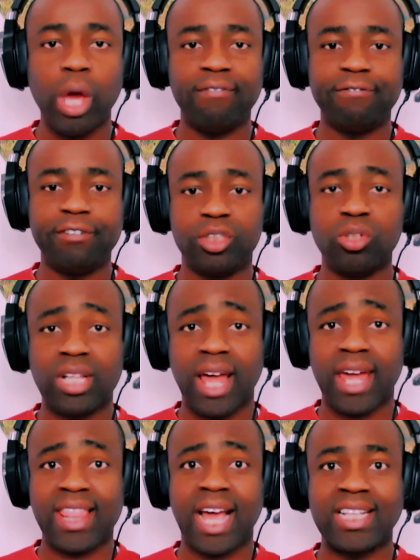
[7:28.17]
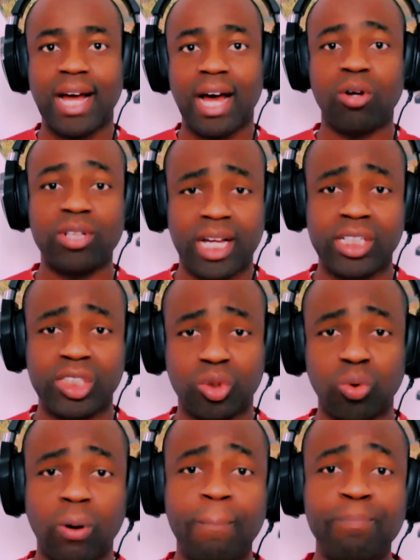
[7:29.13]
We have videos like that out there
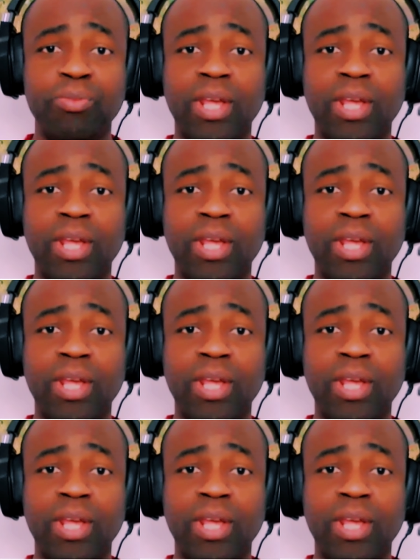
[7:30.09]
too.